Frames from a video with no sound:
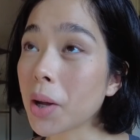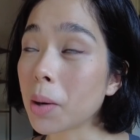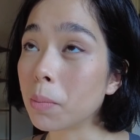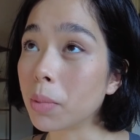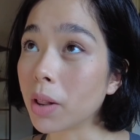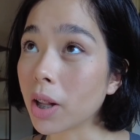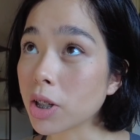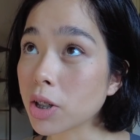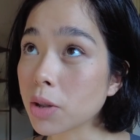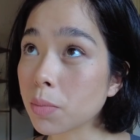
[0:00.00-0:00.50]

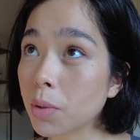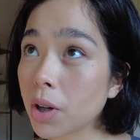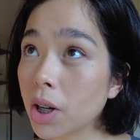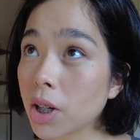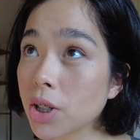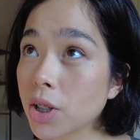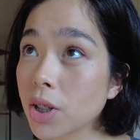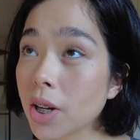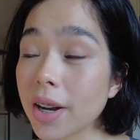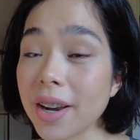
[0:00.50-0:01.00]
blush
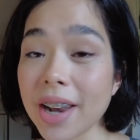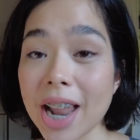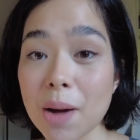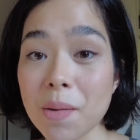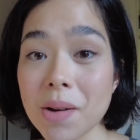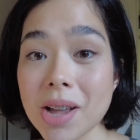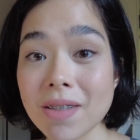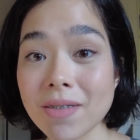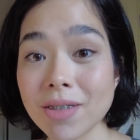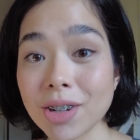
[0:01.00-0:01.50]
brush. Now
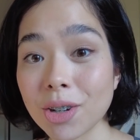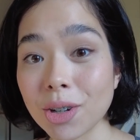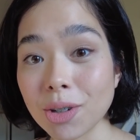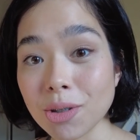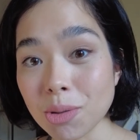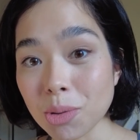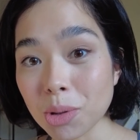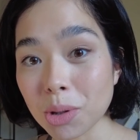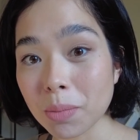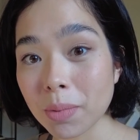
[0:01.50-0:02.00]
I have a
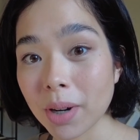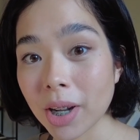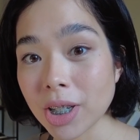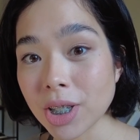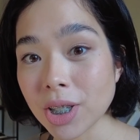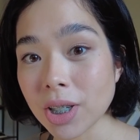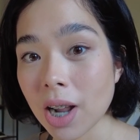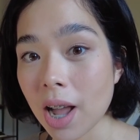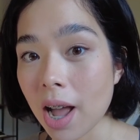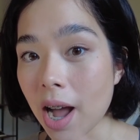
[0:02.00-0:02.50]
contour
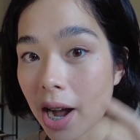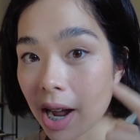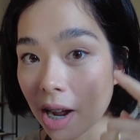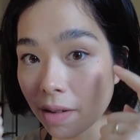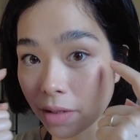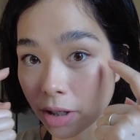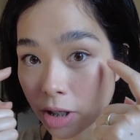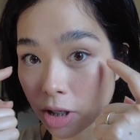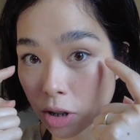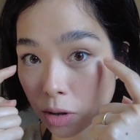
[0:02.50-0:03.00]
brush. I have
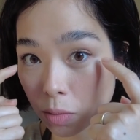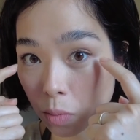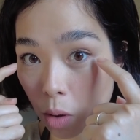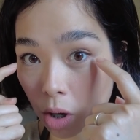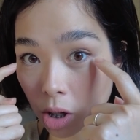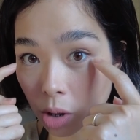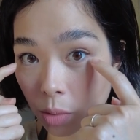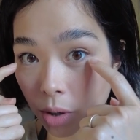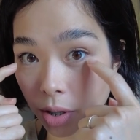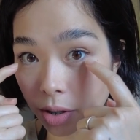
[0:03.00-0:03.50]
that
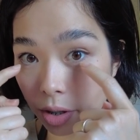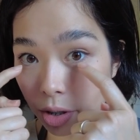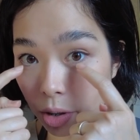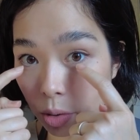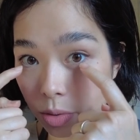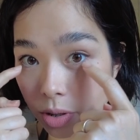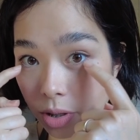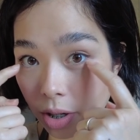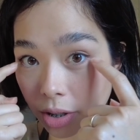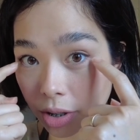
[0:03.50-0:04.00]
small one that
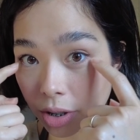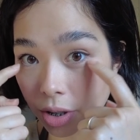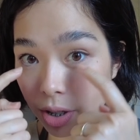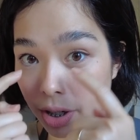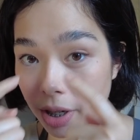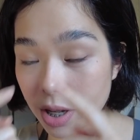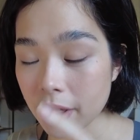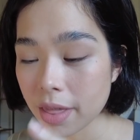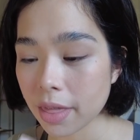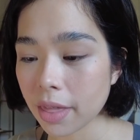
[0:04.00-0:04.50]
goes
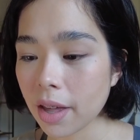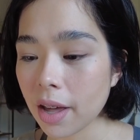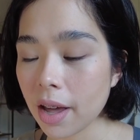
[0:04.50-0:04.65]
underneath.